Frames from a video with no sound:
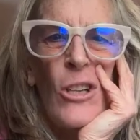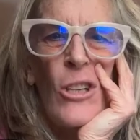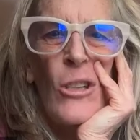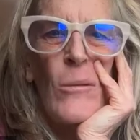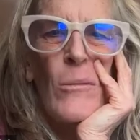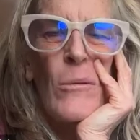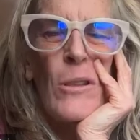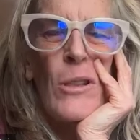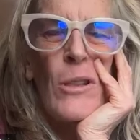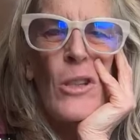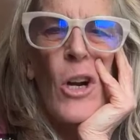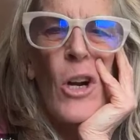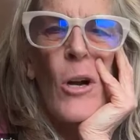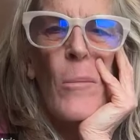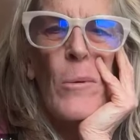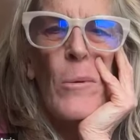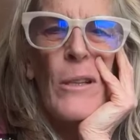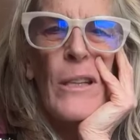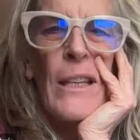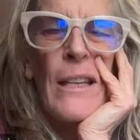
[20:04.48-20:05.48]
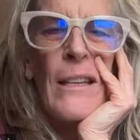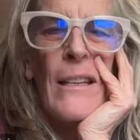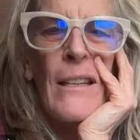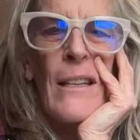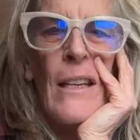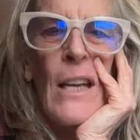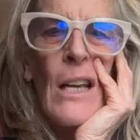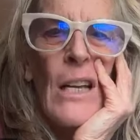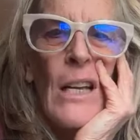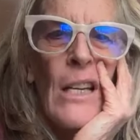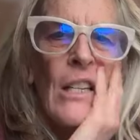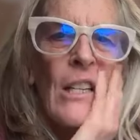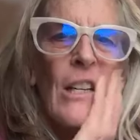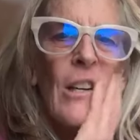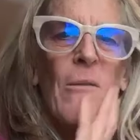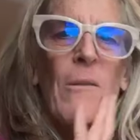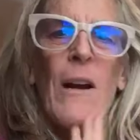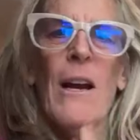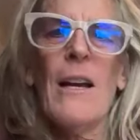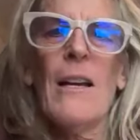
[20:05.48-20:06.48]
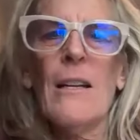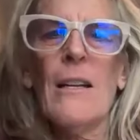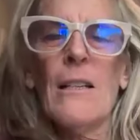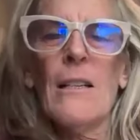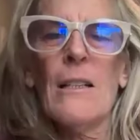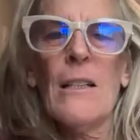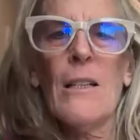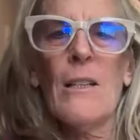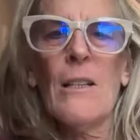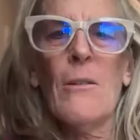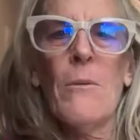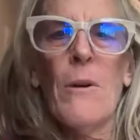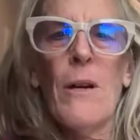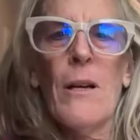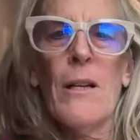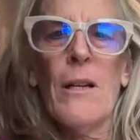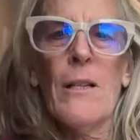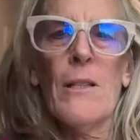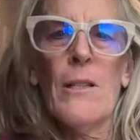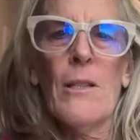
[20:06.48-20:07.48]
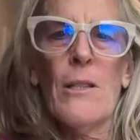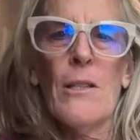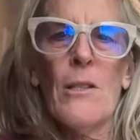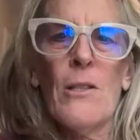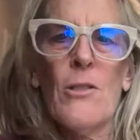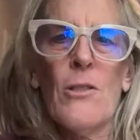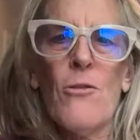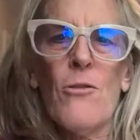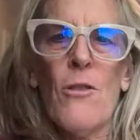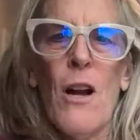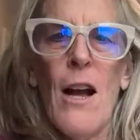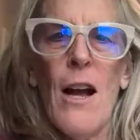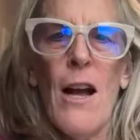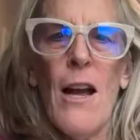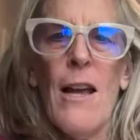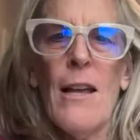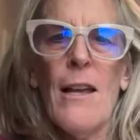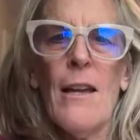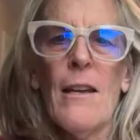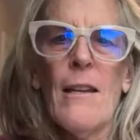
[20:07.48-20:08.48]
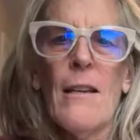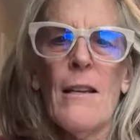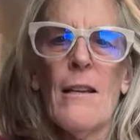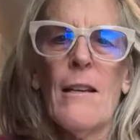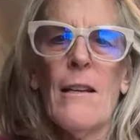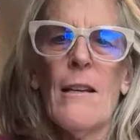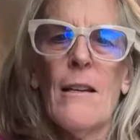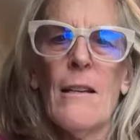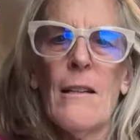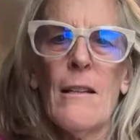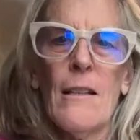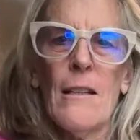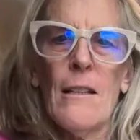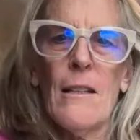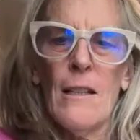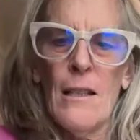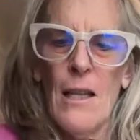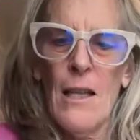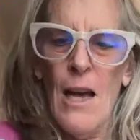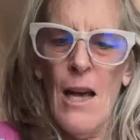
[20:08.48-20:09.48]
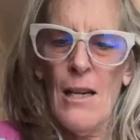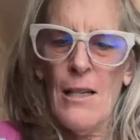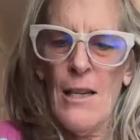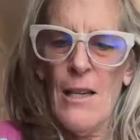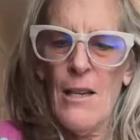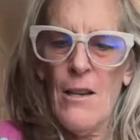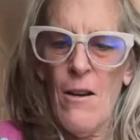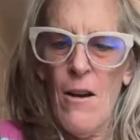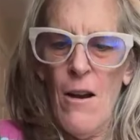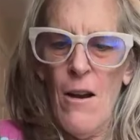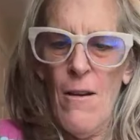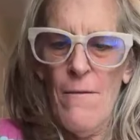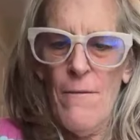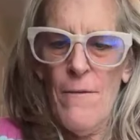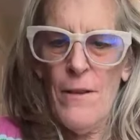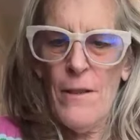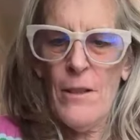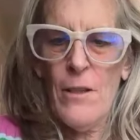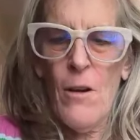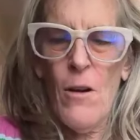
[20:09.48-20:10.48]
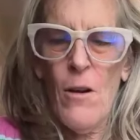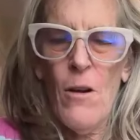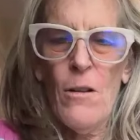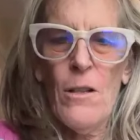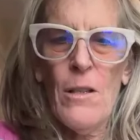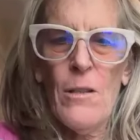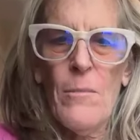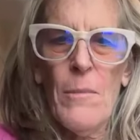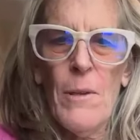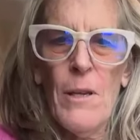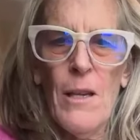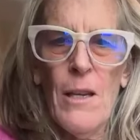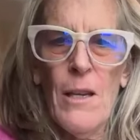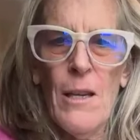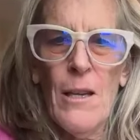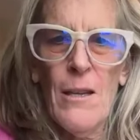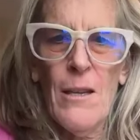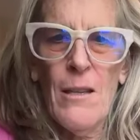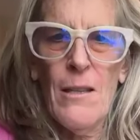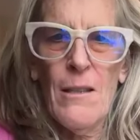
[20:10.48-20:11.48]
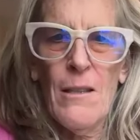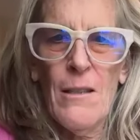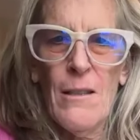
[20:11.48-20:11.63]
all garbly. You know what? You want to try logging off and calling me?